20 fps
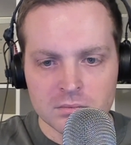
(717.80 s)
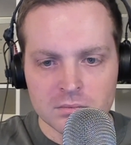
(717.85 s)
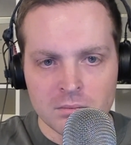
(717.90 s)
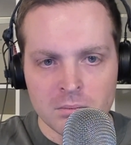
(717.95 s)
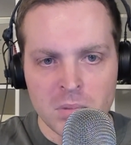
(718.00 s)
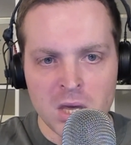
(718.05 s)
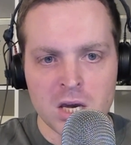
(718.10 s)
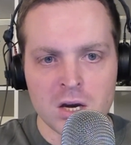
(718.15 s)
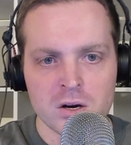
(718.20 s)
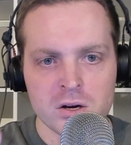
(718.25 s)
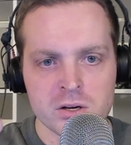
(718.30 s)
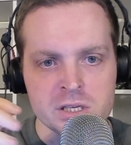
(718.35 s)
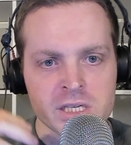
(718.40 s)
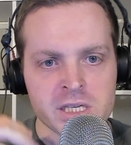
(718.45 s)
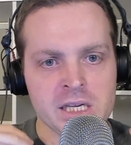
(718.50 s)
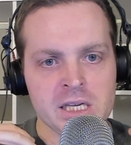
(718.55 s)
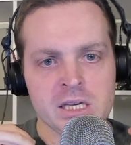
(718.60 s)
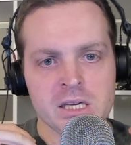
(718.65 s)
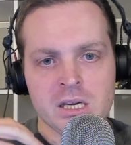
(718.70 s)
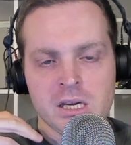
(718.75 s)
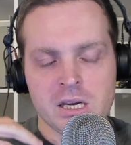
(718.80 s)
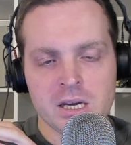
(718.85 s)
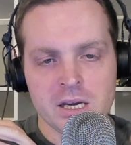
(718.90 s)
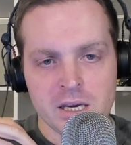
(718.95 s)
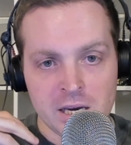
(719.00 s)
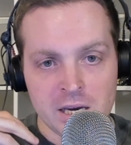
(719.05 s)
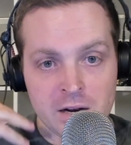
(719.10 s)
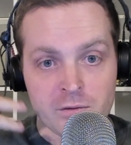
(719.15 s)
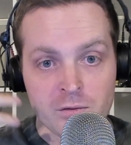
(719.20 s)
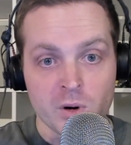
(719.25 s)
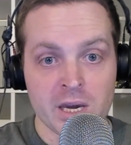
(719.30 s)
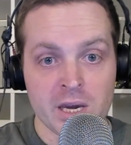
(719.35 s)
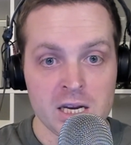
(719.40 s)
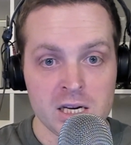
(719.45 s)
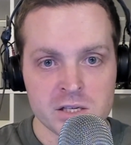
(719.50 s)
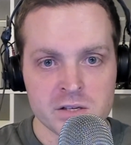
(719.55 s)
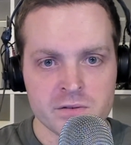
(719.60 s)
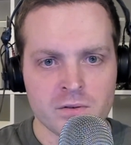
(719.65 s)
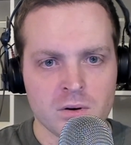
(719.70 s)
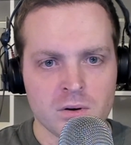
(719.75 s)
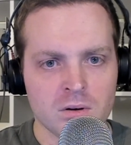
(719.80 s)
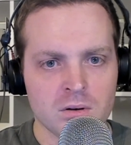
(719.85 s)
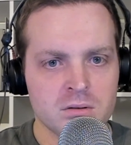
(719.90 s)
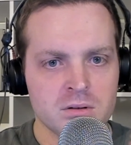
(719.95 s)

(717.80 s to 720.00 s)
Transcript: because he advocates for